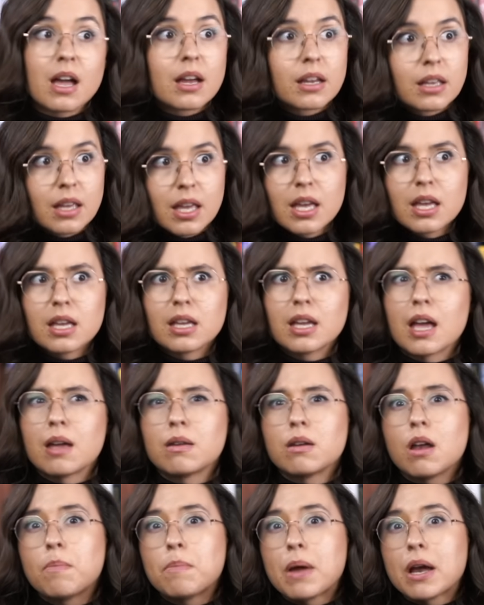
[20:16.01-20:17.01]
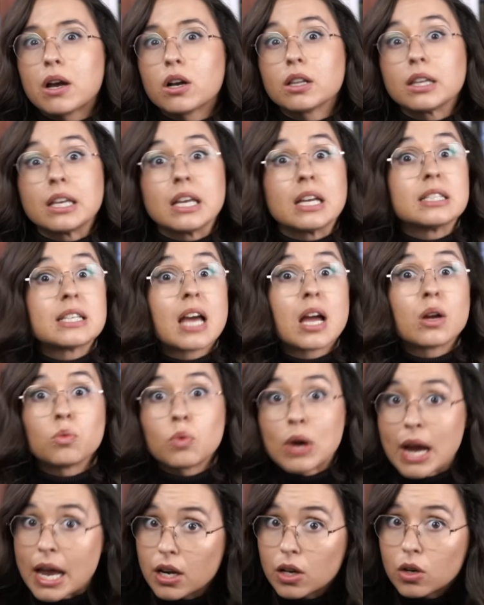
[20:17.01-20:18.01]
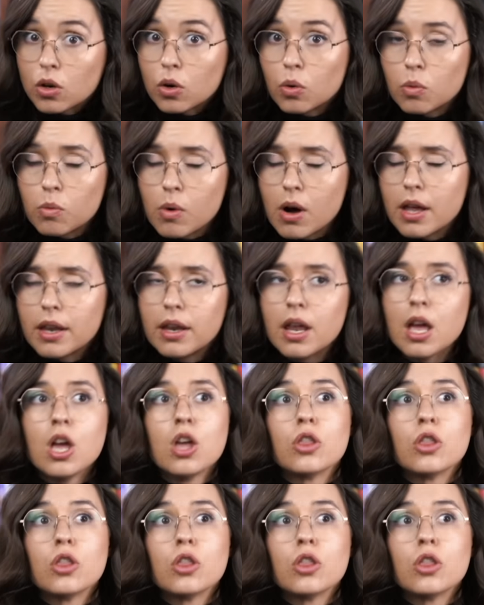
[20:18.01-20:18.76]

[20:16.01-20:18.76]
a king and apparently a tyrannical one.